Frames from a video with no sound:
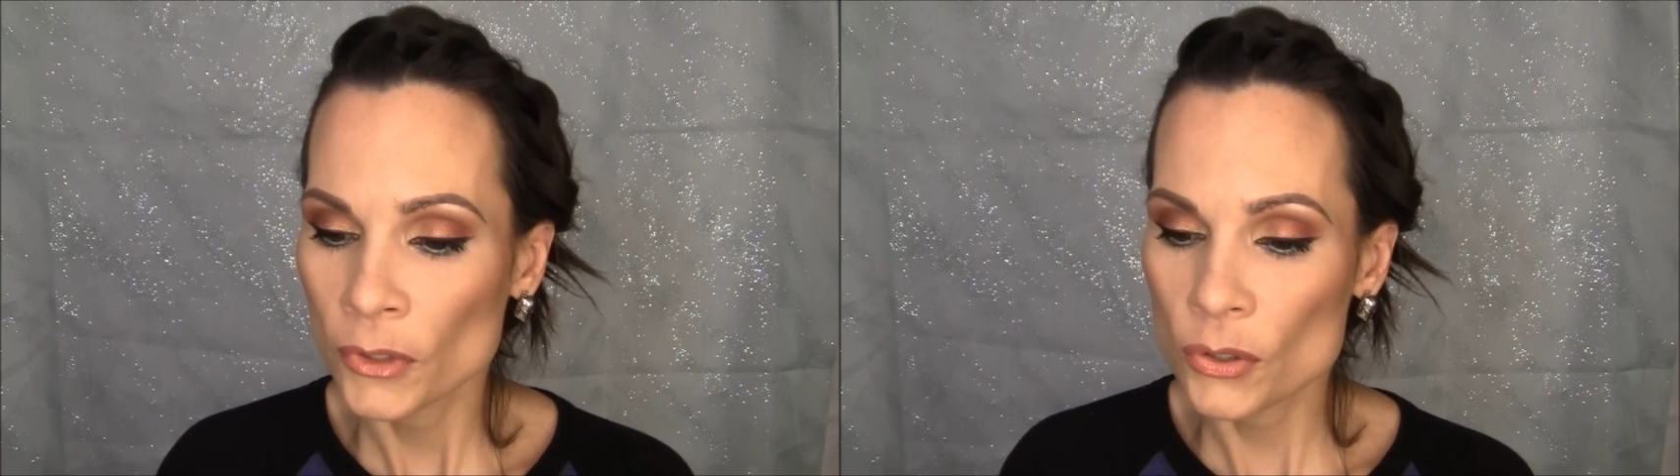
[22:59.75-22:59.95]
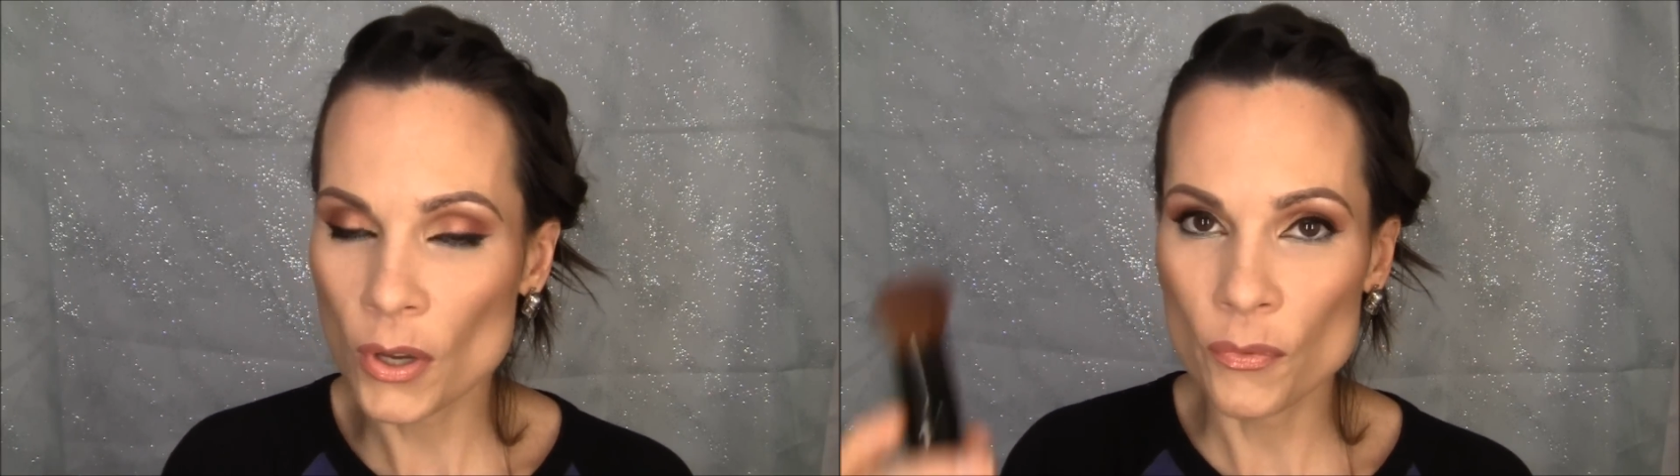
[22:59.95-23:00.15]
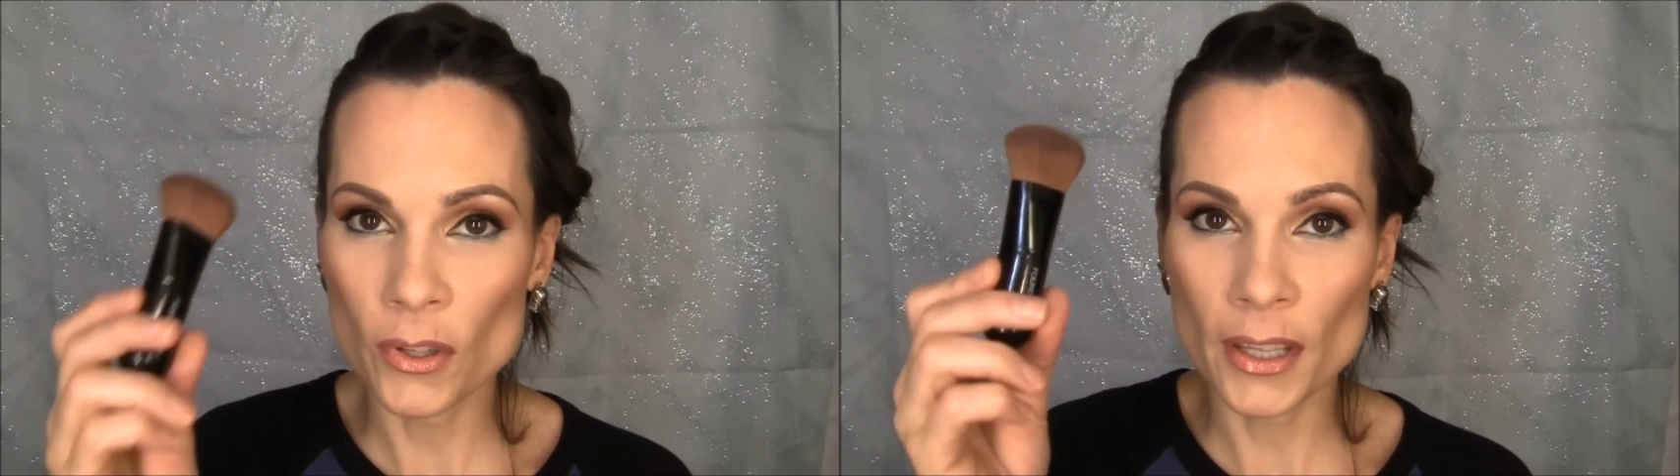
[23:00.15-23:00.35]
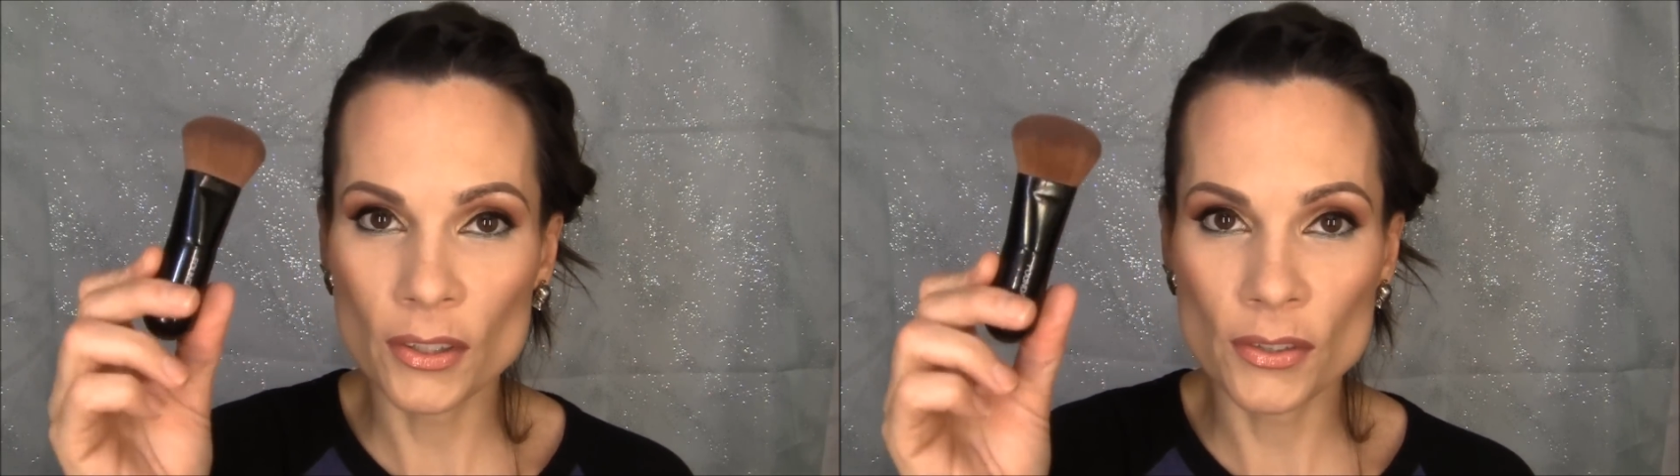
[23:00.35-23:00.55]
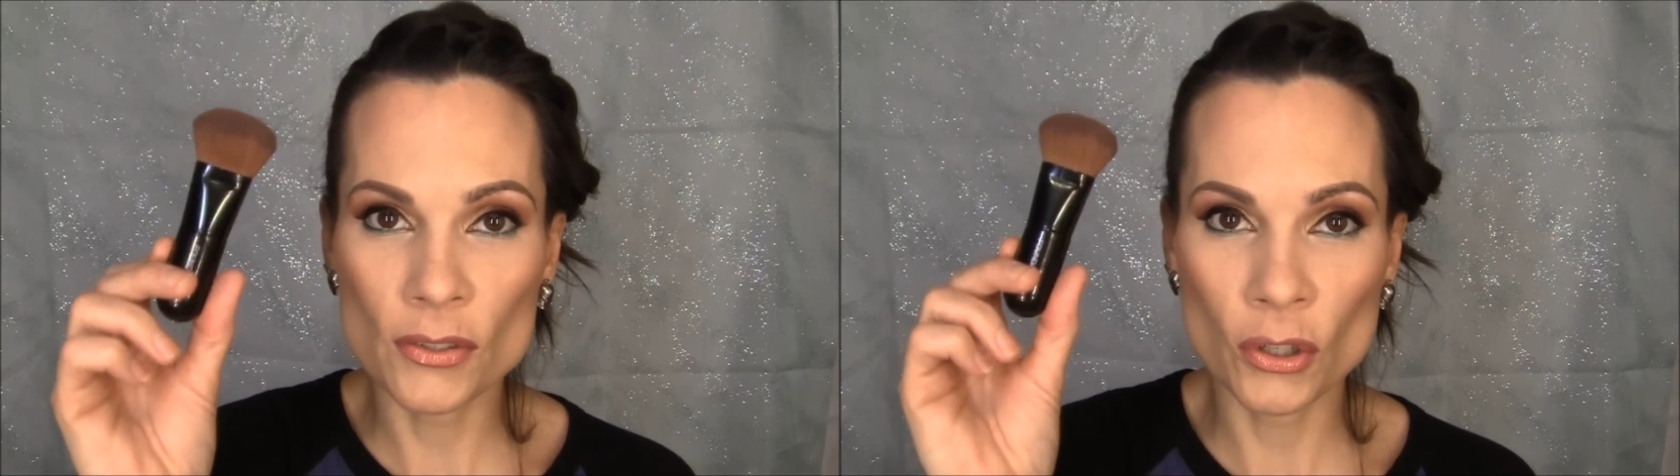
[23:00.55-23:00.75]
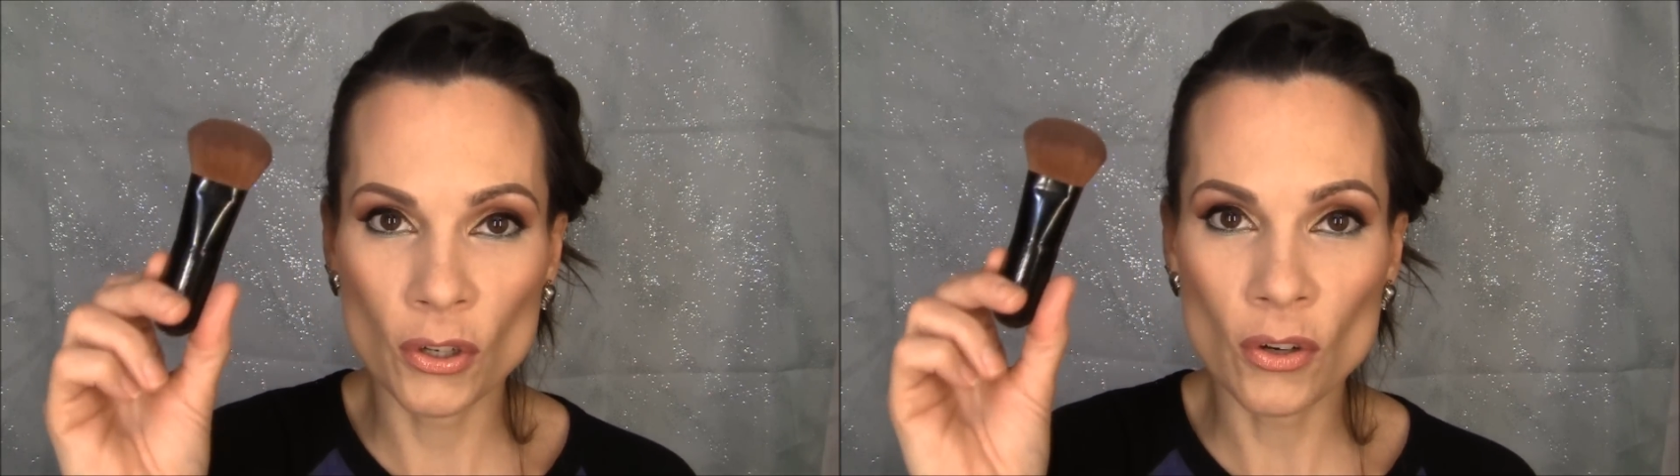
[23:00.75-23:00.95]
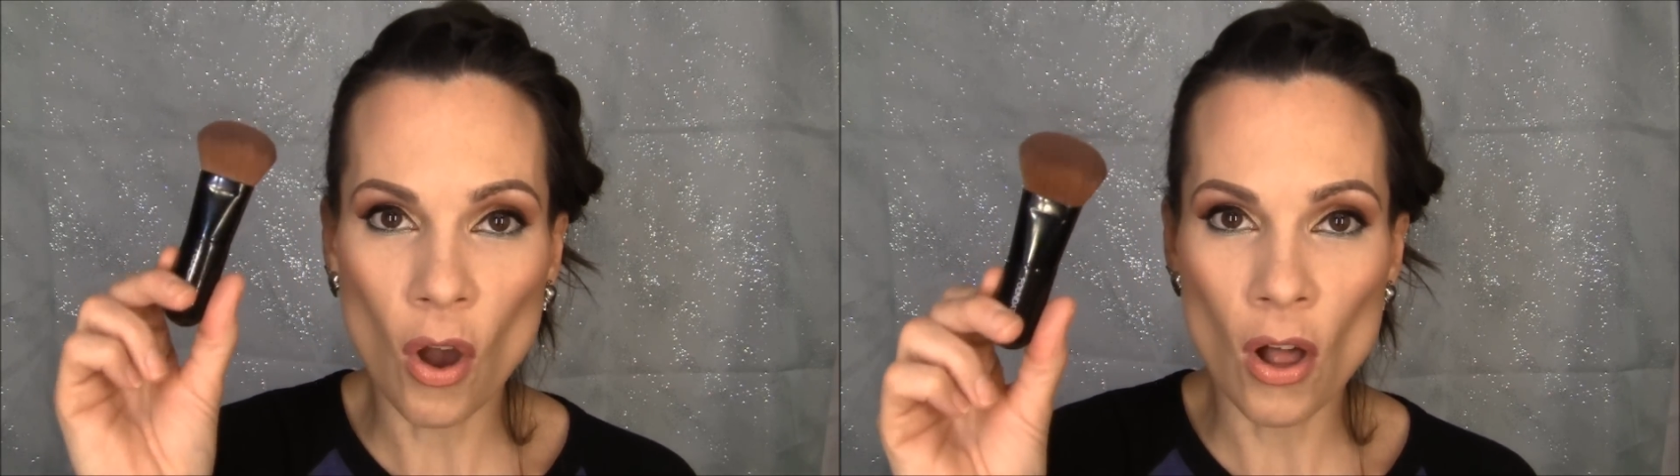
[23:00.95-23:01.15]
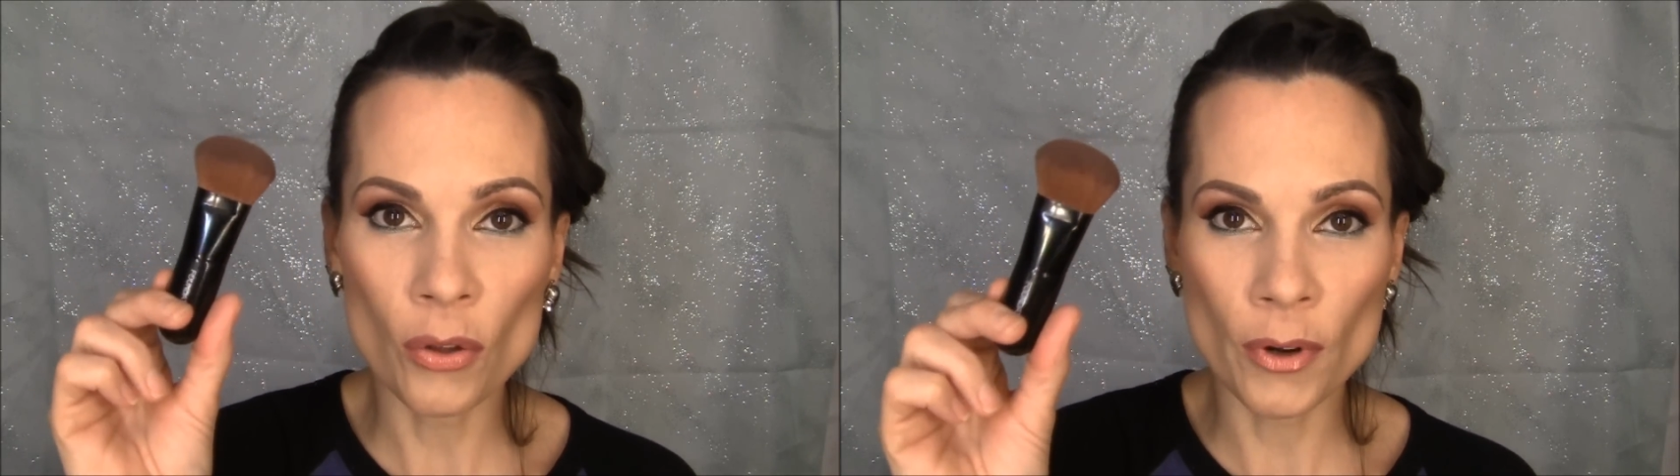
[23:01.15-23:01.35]
So I feel like this is a good
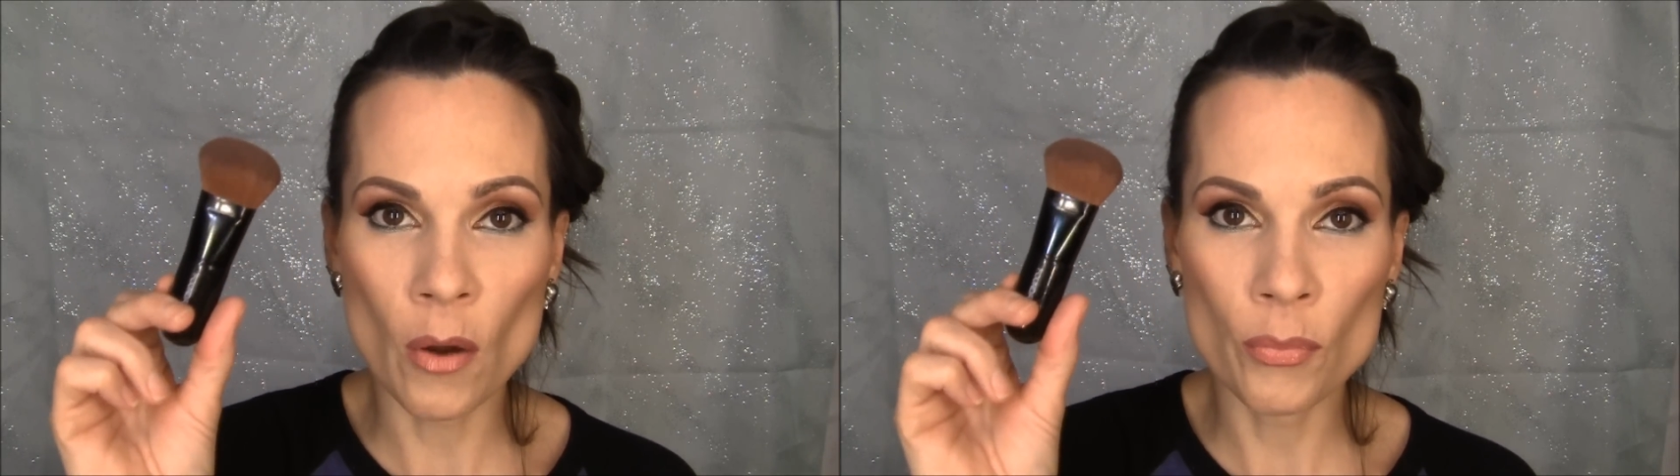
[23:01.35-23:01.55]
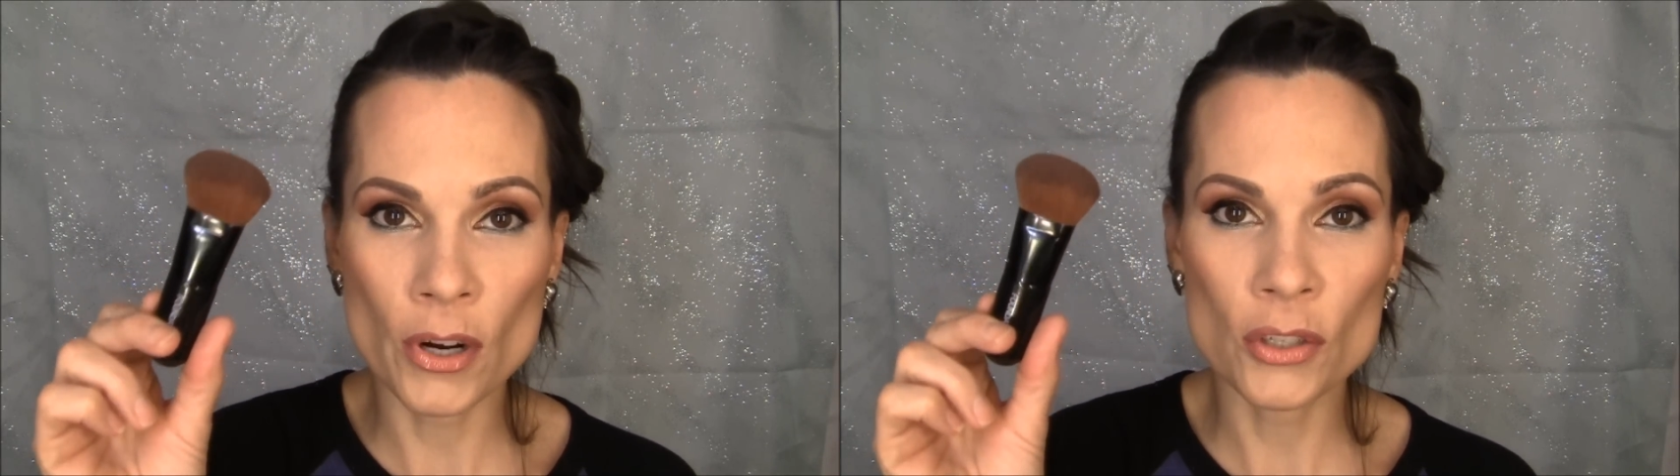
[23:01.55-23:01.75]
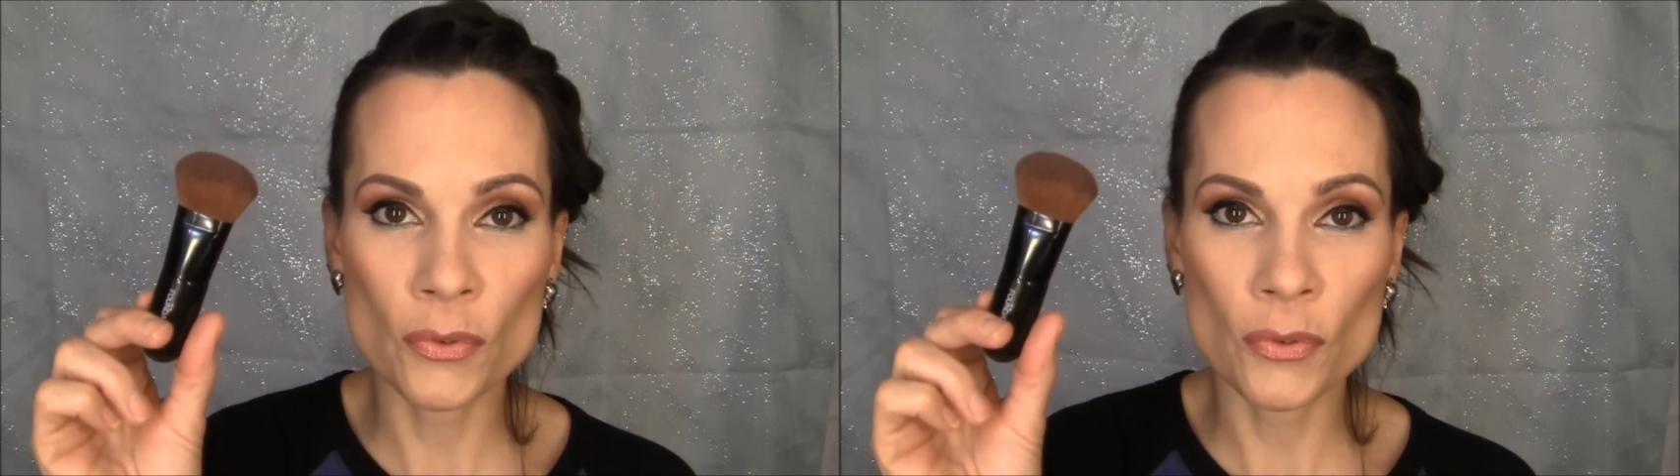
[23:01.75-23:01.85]
all-around brush